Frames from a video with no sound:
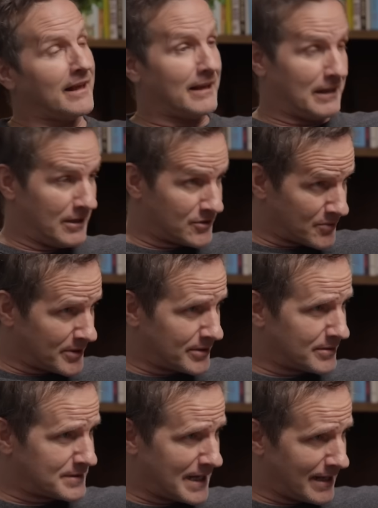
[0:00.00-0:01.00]

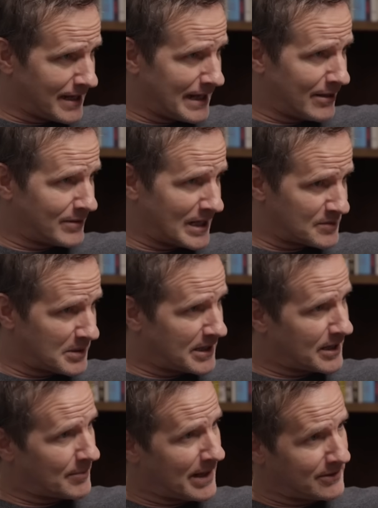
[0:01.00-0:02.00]
Israel taking out
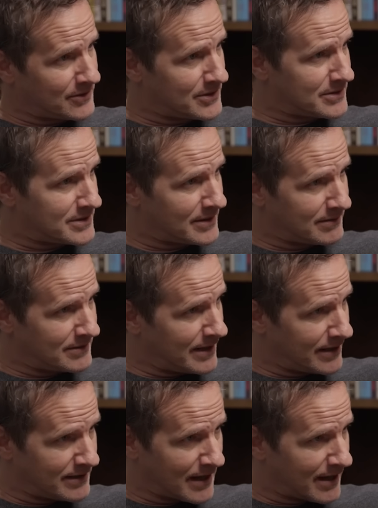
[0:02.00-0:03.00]
Hezbollah commanders and
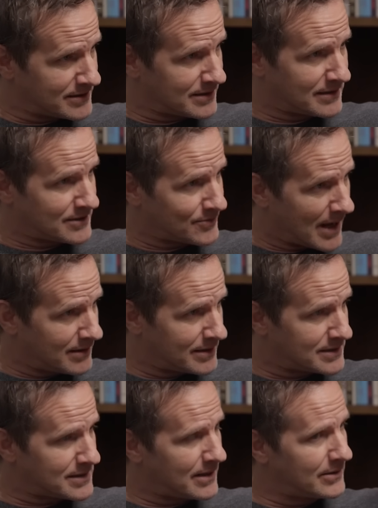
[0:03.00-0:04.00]
Hassan
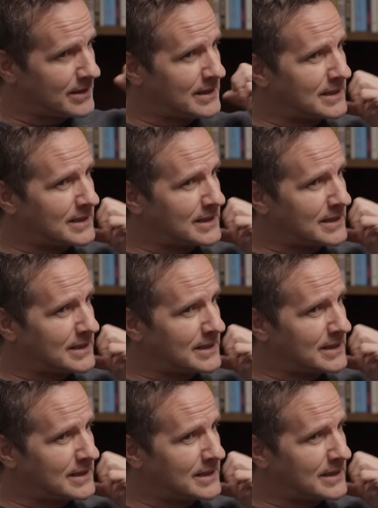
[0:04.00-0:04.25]
Nasrallah, et cetera.